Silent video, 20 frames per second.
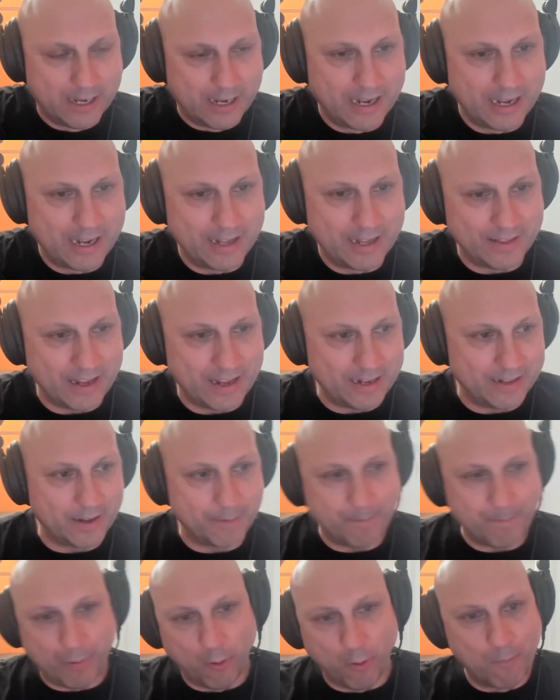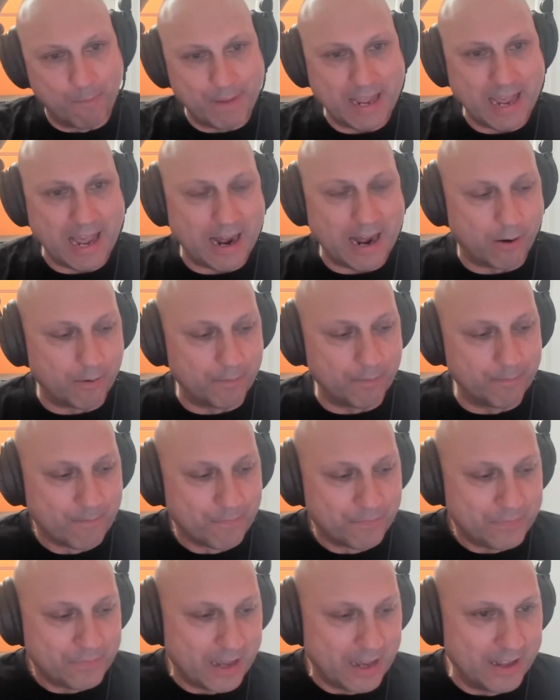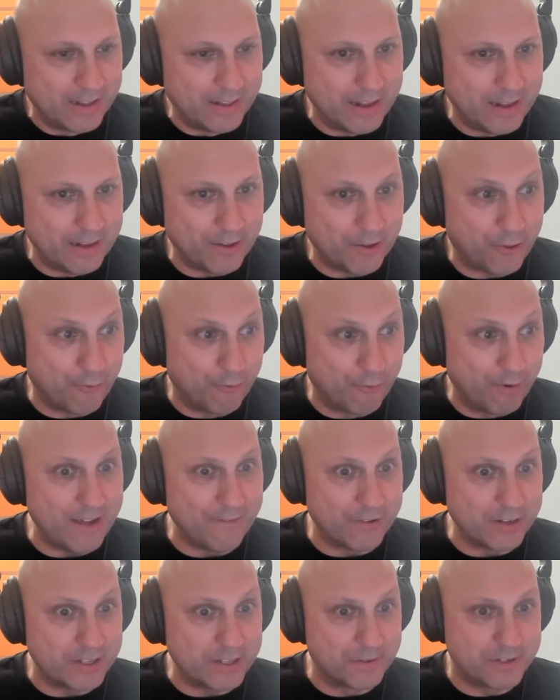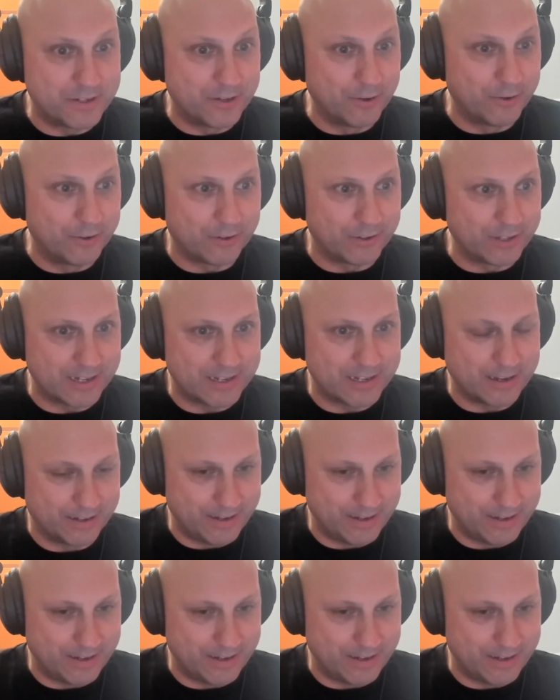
and then they pulled me out, and then the 3 of us were sat on